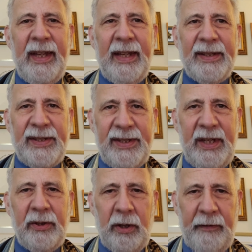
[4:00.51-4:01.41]
and
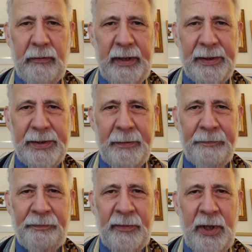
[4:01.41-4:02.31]
sin offerings,
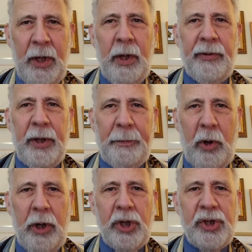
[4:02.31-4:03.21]
the
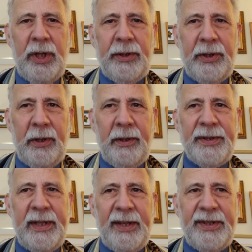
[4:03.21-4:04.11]
Parsha
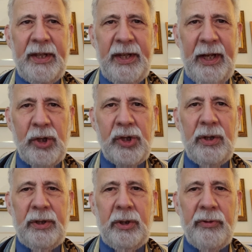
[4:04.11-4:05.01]
turns its
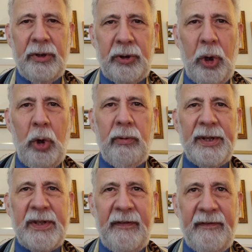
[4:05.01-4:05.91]
attention to the
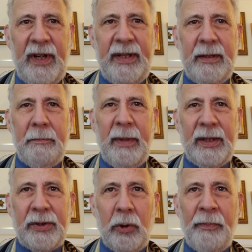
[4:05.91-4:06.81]
Torah's
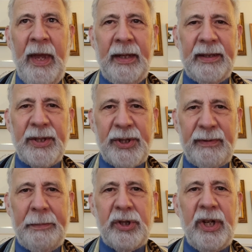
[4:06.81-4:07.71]
fundamental
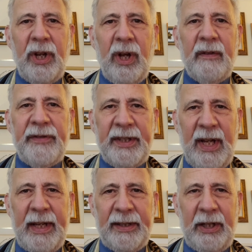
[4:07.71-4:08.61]
description of the
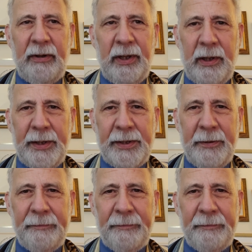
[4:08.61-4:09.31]
dietary laws.